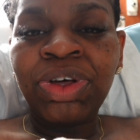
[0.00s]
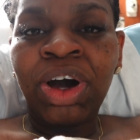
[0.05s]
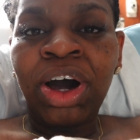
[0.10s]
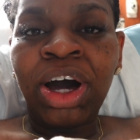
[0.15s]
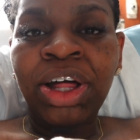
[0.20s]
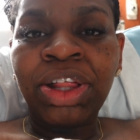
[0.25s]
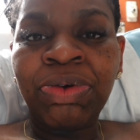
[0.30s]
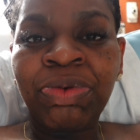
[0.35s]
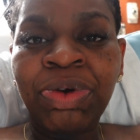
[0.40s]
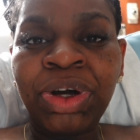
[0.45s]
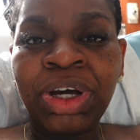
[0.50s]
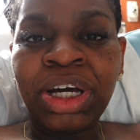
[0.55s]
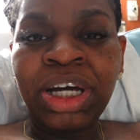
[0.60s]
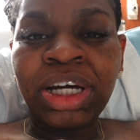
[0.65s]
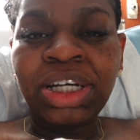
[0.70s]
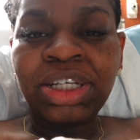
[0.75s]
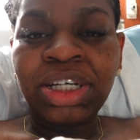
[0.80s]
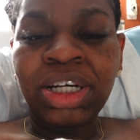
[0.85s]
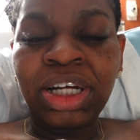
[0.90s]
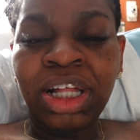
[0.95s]
y'all after we
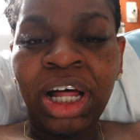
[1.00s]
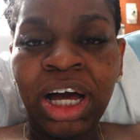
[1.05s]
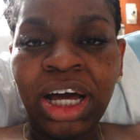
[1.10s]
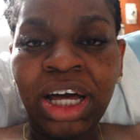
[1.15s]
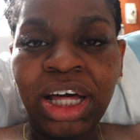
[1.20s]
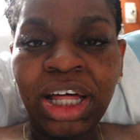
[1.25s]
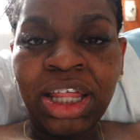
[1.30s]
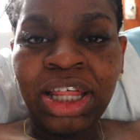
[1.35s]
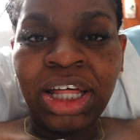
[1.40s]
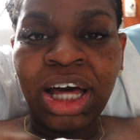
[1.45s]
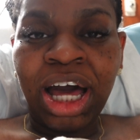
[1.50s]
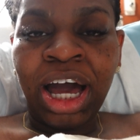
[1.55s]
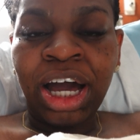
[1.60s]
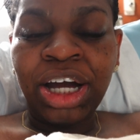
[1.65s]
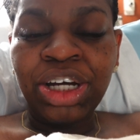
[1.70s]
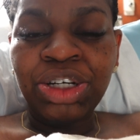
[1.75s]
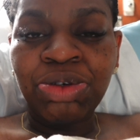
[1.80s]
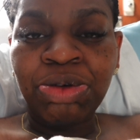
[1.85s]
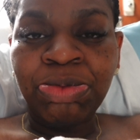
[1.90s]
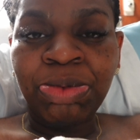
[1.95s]
get to like the
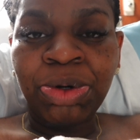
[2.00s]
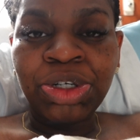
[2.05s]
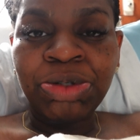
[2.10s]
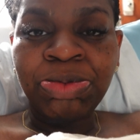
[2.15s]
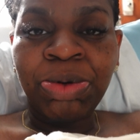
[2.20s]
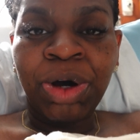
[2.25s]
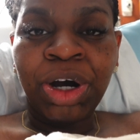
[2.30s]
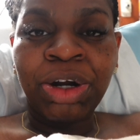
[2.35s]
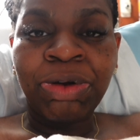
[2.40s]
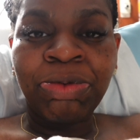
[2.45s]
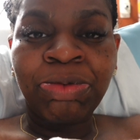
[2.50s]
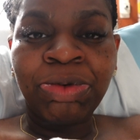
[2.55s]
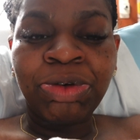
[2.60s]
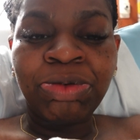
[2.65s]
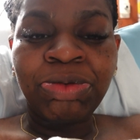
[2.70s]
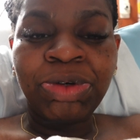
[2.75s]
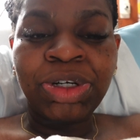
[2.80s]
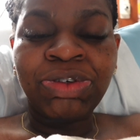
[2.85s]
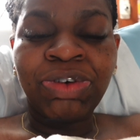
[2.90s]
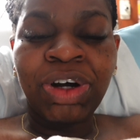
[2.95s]
actual postpartum
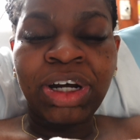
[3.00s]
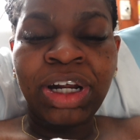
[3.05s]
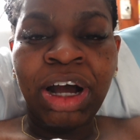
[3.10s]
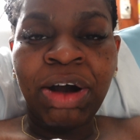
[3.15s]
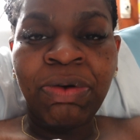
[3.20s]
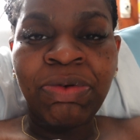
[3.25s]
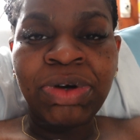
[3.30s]
room because right now